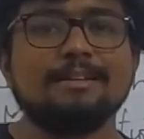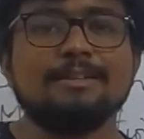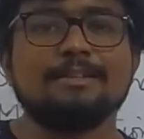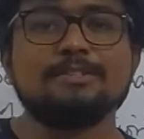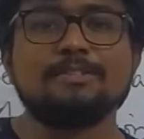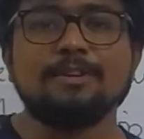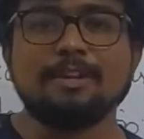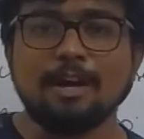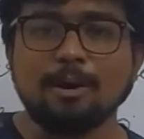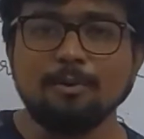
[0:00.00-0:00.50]

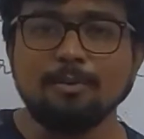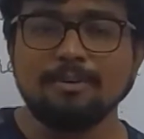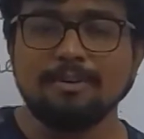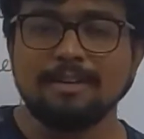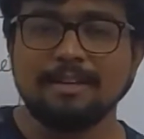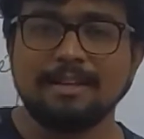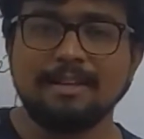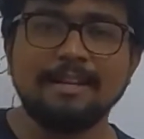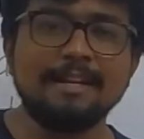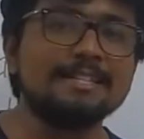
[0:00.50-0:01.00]
So now
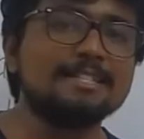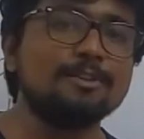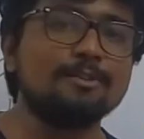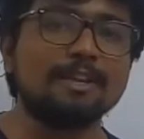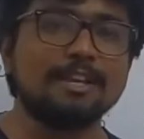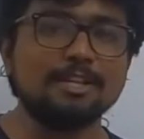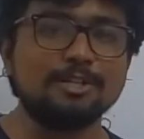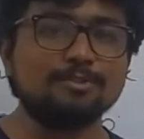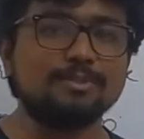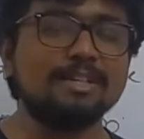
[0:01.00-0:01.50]
let's look
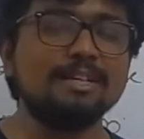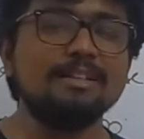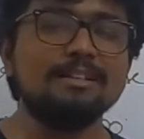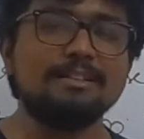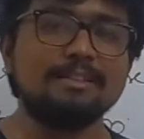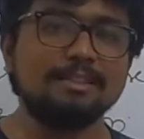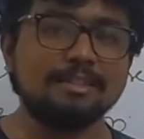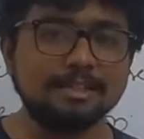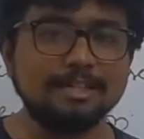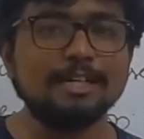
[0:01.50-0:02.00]
into the
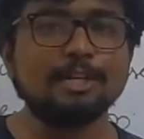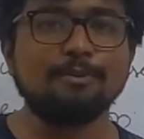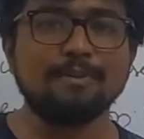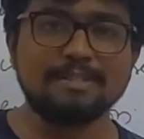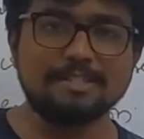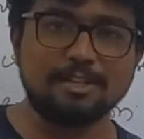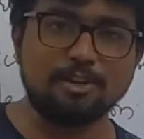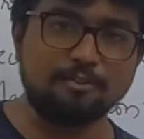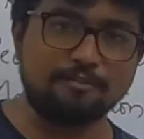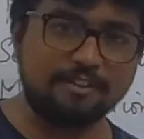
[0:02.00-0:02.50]
third
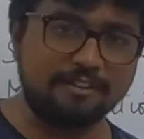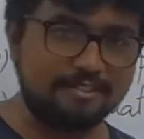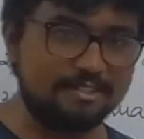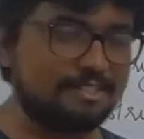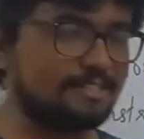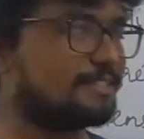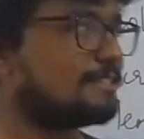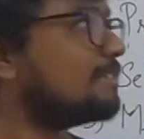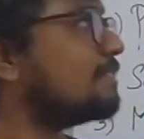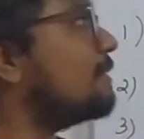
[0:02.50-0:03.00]
question of
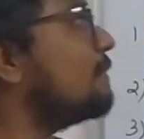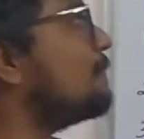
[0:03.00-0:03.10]
ours.